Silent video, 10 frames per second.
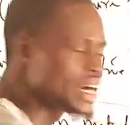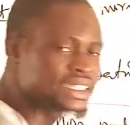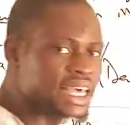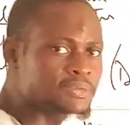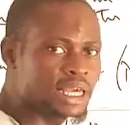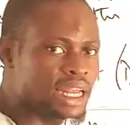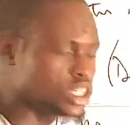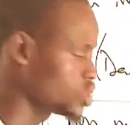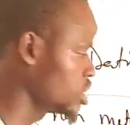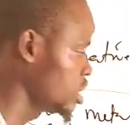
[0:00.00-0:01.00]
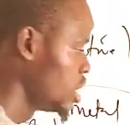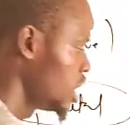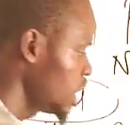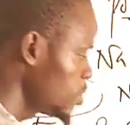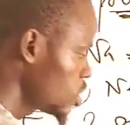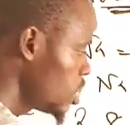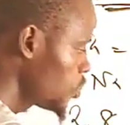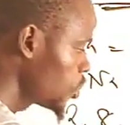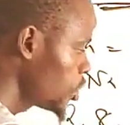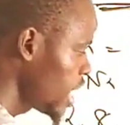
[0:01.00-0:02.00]
accepts electron, it
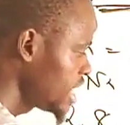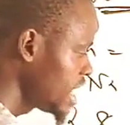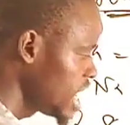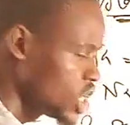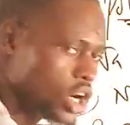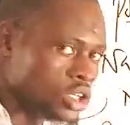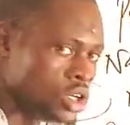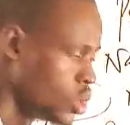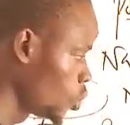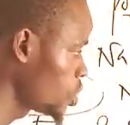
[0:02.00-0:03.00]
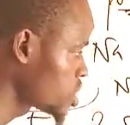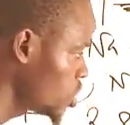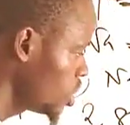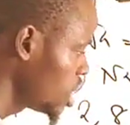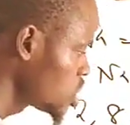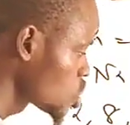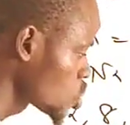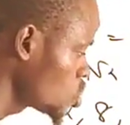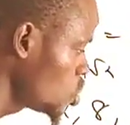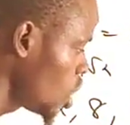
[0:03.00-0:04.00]
becomes fluoride ion with only
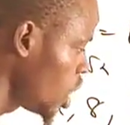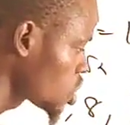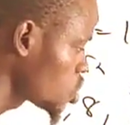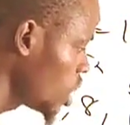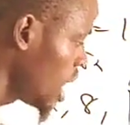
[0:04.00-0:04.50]
2 also